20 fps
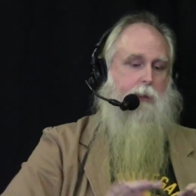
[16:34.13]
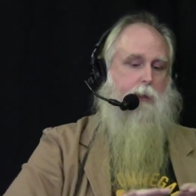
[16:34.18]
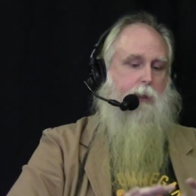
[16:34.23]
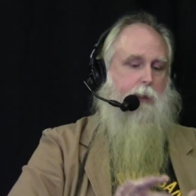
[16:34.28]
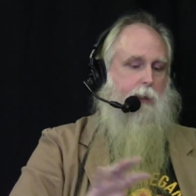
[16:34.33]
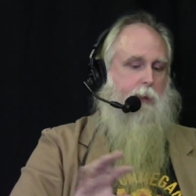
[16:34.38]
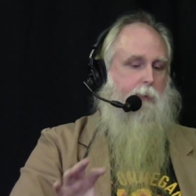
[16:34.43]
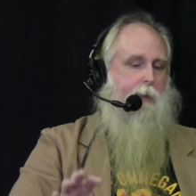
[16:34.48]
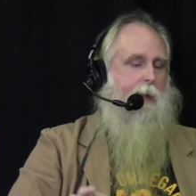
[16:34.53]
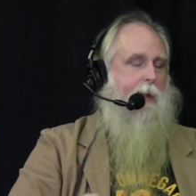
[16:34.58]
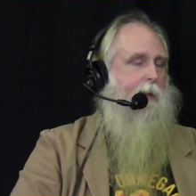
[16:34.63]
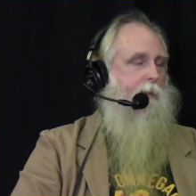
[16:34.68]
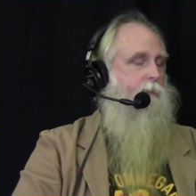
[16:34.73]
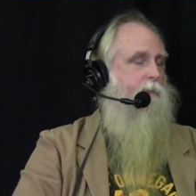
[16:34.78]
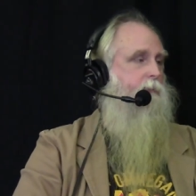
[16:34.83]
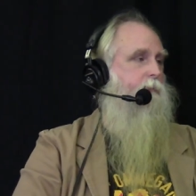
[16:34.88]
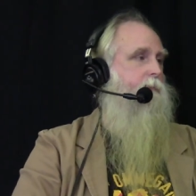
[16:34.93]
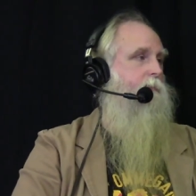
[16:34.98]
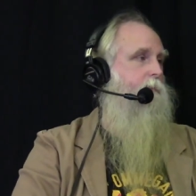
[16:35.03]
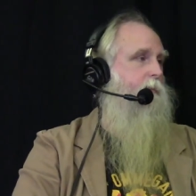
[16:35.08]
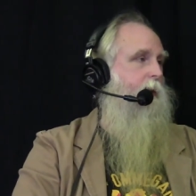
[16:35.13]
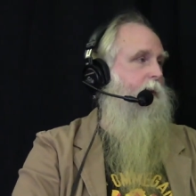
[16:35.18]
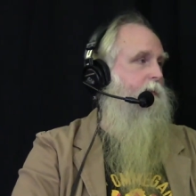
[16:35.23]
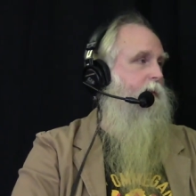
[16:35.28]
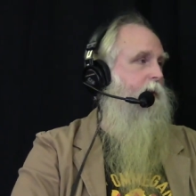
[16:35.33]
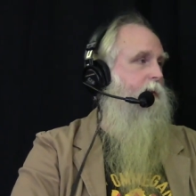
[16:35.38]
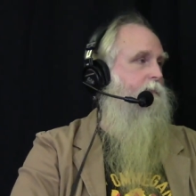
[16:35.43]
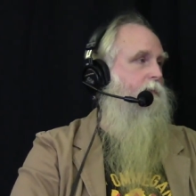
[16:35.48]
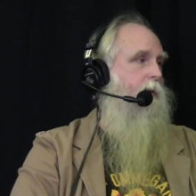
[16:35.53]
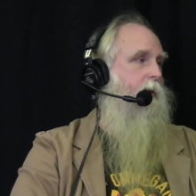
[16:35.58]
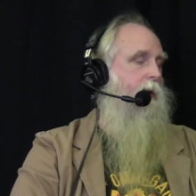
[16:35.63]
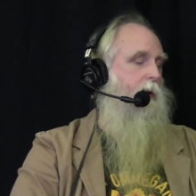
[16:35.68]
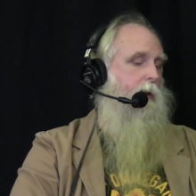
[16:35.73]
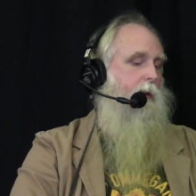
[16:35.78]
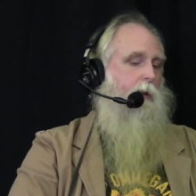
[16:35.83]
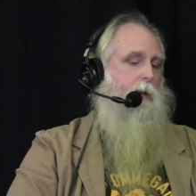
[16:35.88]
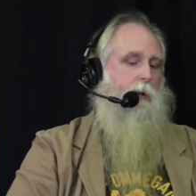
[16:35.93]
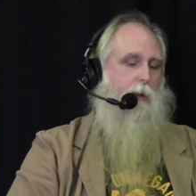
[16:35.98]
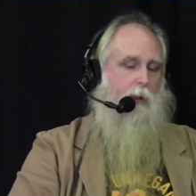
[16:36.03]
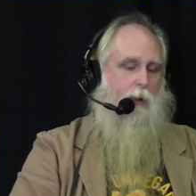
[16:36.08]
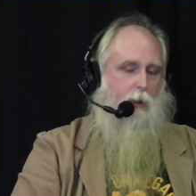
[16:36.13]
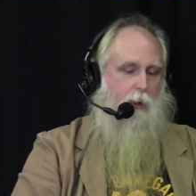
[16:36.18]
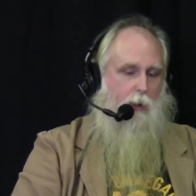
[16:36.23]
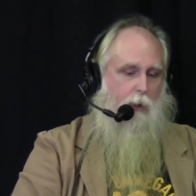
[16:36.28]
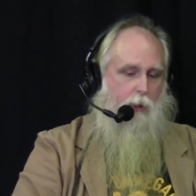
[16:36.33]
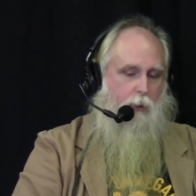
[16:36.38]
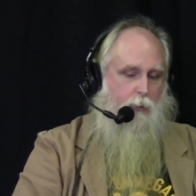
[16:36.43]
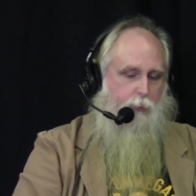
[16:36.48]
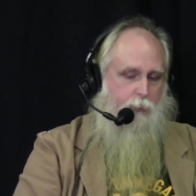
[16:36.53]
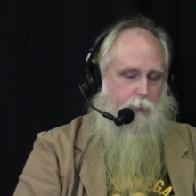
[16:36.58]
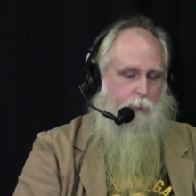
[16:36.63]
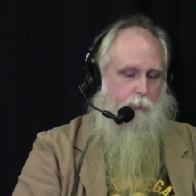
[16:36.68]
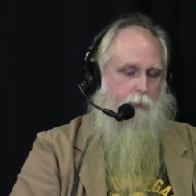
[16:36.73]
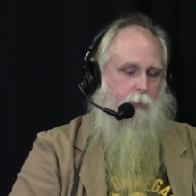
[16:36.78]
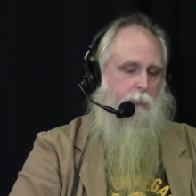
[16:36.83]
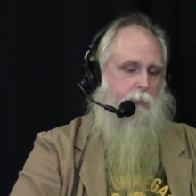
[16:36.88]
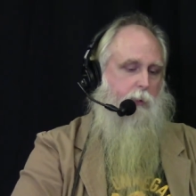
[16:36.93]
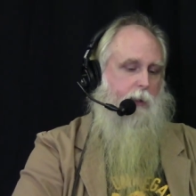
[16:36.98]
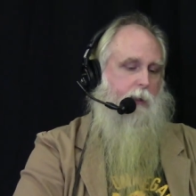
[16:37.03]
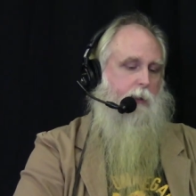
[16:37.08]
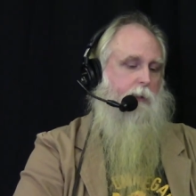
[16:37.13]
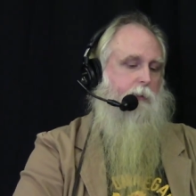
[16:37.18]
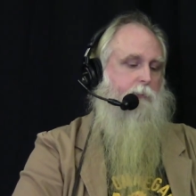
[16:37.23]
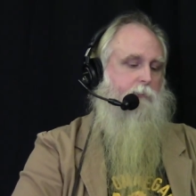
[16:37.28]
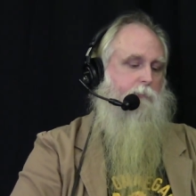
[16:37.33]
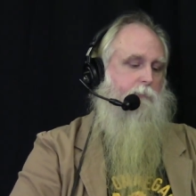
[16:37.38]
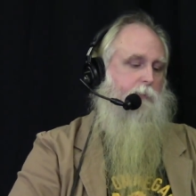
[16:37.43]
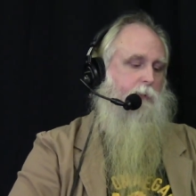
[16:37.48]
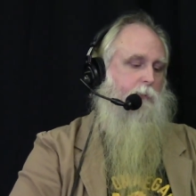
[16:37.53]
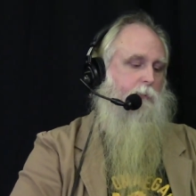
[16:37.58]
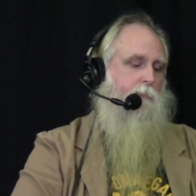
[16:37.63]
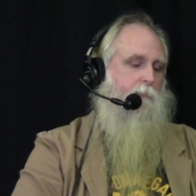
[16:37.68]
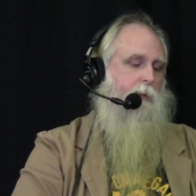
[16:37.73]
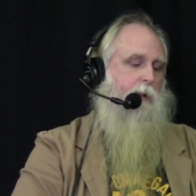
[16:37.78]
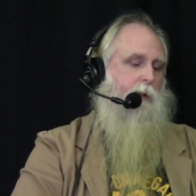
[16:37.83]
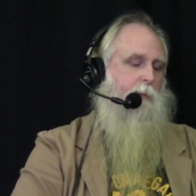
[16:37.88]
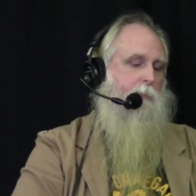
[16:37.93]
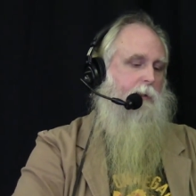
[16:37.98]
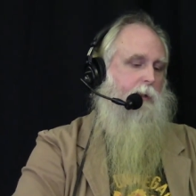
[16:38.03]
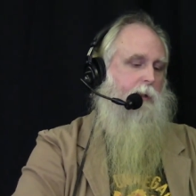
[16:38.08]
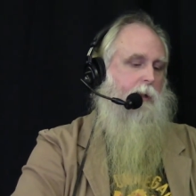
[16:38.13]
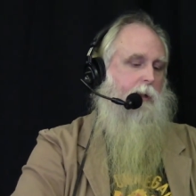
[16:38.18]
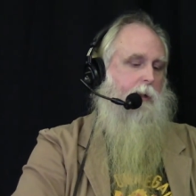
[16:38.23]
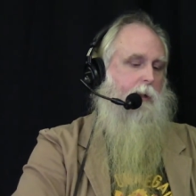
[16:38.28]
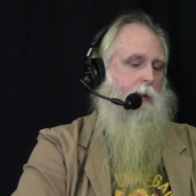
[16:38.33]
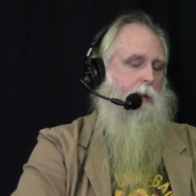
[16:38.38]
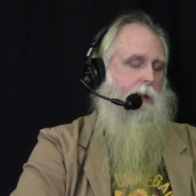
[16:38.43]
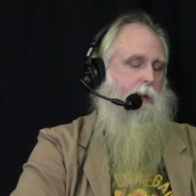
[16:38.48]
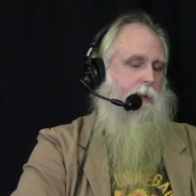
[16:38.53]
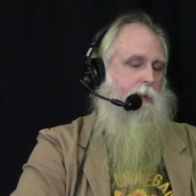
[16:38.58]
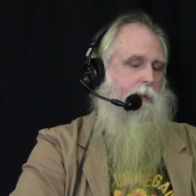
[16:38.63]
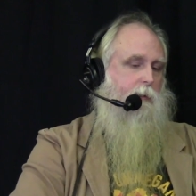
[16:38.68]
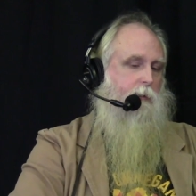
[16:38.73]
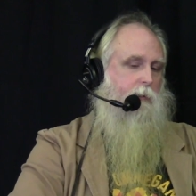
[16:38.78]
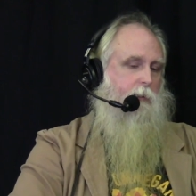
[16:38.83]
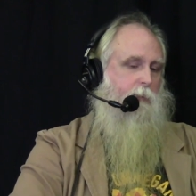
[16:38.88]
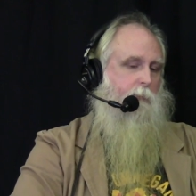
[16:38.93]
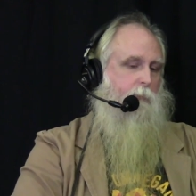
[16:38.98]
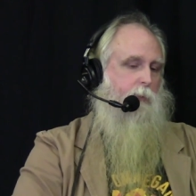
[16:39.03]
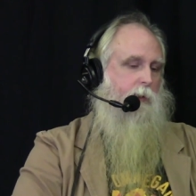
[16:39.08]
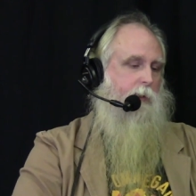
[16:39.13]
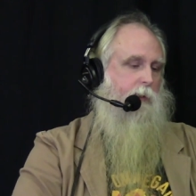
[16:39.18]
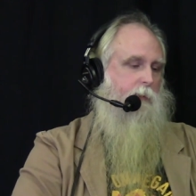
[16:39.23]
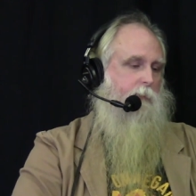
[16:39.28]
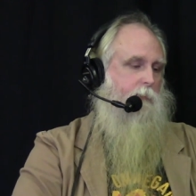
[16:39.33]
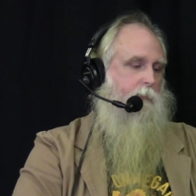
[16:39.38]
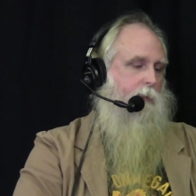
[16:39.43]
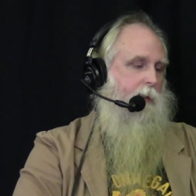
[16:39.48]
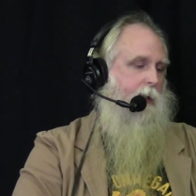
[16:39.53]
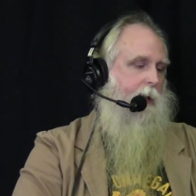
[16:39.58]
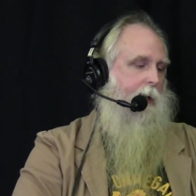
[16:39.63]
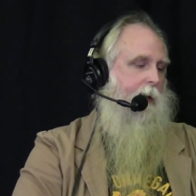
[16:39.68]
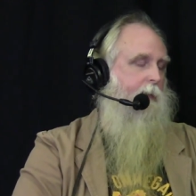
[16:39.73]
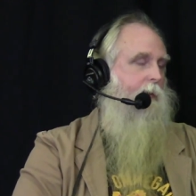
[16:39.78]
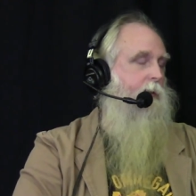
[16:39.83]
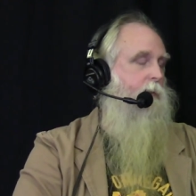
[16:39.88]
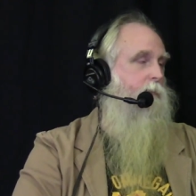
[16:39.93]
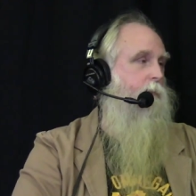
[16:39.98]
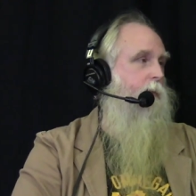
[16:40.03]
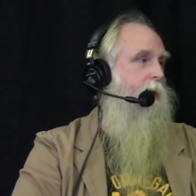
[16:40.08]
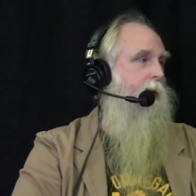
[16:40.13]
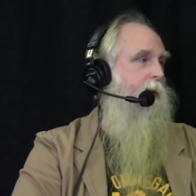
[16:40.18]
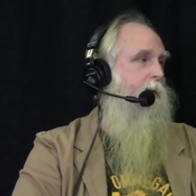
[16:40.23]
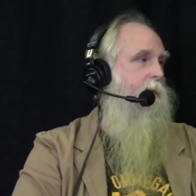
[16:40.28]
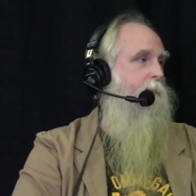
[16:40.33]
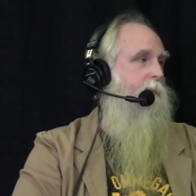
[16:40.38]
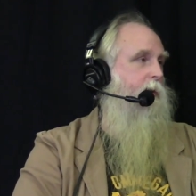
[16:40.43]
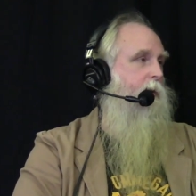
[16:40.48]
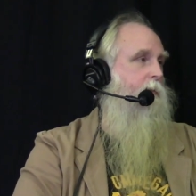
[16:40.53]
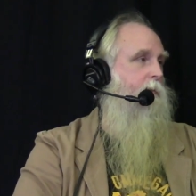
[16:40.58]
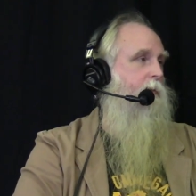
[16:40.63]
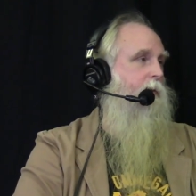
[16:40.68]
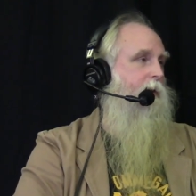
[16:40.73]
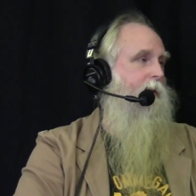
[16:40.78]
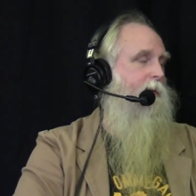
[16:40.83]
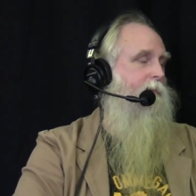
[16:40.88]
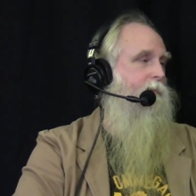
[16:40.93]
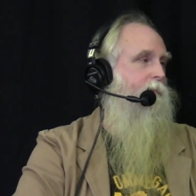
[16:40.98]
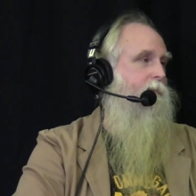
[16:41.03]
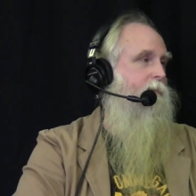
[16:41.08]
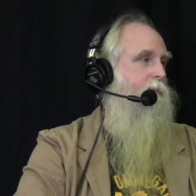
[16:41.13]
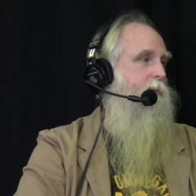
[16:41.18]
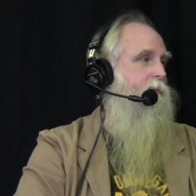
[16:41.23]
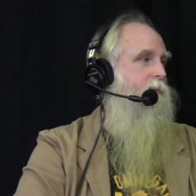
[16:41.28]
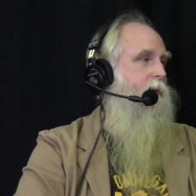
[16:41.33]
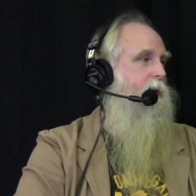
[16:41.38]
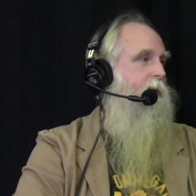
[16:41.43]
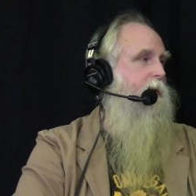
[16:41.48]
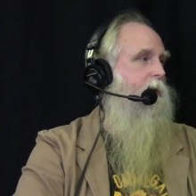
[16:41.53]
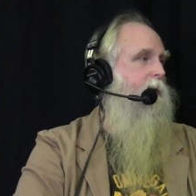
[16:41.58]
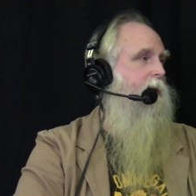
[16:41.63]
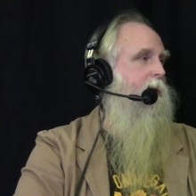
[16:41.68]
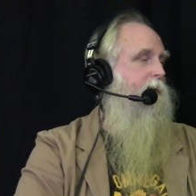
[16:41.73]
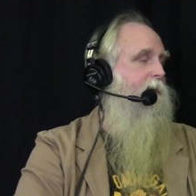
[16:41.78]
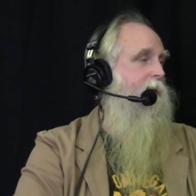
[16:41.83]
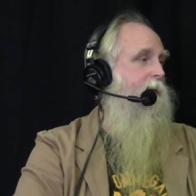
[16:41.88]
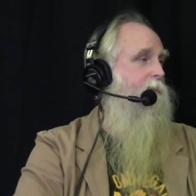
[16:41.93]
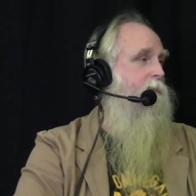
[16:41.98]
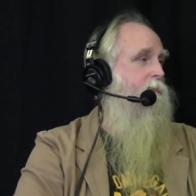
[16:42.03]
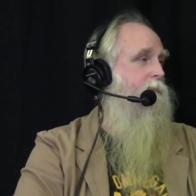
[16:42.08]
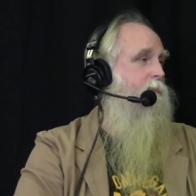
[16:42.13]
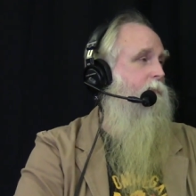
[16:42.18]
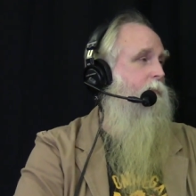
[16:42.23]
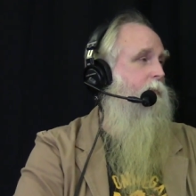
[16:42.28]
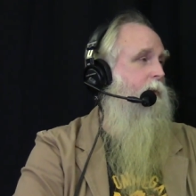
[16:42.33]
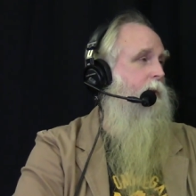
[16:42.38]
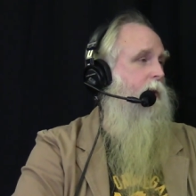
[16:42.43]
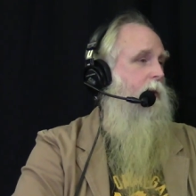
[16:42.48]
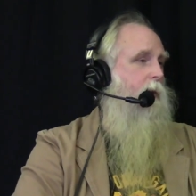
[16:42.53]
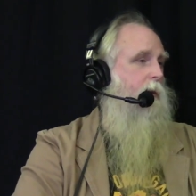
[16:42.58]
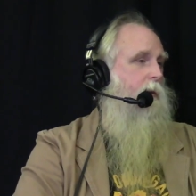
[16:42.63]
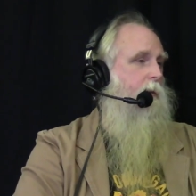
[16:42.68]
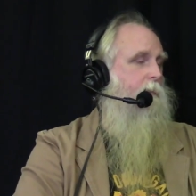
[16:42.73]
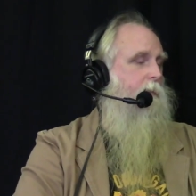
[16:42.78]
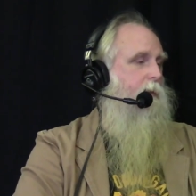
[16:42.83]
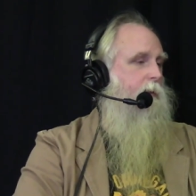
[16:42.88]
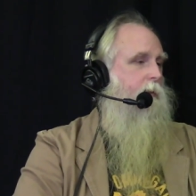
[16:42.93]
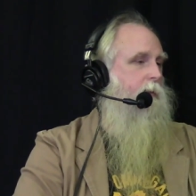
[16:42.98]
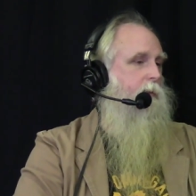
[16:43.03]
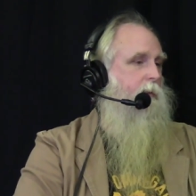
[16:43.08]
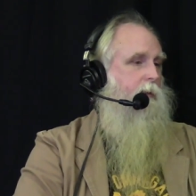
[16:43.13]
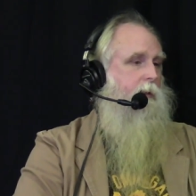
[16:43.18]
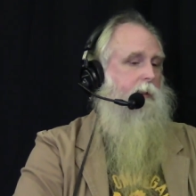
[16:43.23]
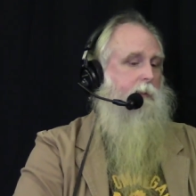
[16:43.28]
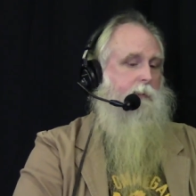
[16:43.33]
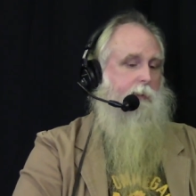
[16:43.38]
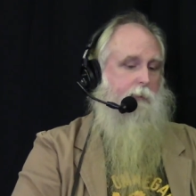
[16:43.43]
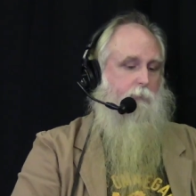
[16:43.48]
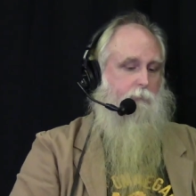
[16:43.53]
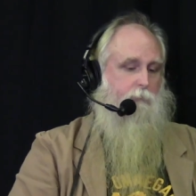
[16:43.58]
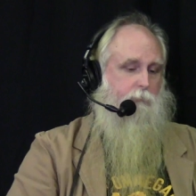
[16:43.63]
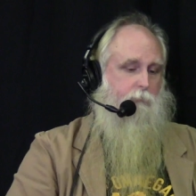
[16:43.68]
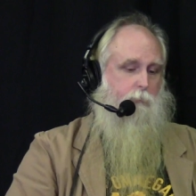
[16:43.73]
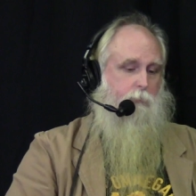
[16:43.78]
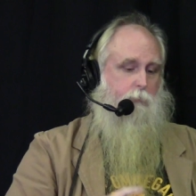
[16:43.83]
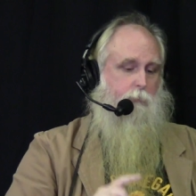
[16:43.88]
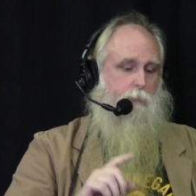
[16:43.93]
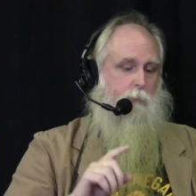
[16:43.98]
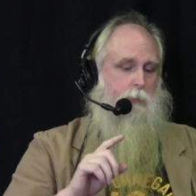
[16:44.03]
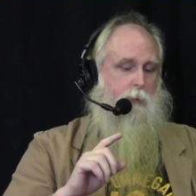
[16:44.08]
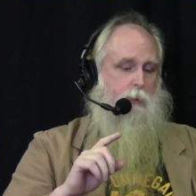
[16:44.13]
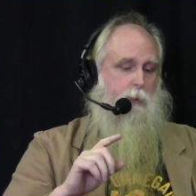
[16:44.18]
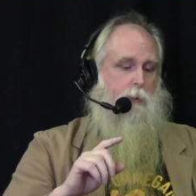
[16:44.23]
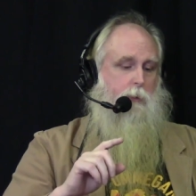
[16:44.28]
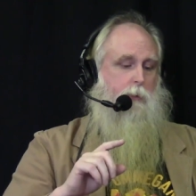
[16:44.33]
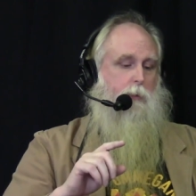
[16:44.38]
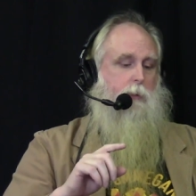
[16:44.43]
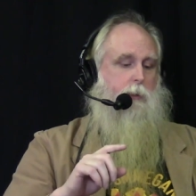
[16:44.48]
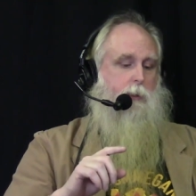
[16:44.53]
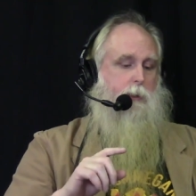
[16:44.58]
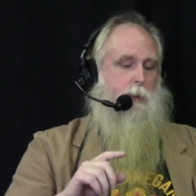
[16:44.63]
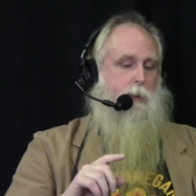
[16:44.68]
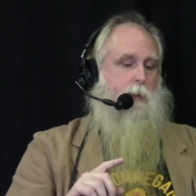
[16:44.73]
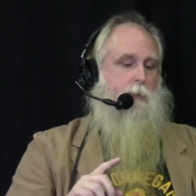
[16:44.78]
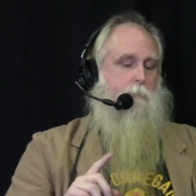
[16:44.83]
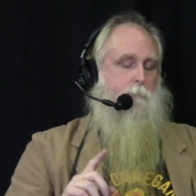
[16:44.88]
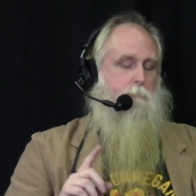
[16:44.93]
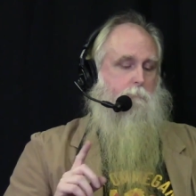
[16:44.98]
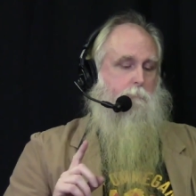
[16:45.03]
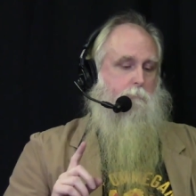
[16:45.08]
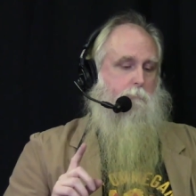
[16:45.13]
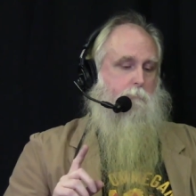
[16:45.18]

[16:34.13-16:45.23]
and that's that takes a, a thorough knowledge of your environment. And you know what do you how do you do it? How do you prioritize these things? So, you get down to yeah. You get down to um,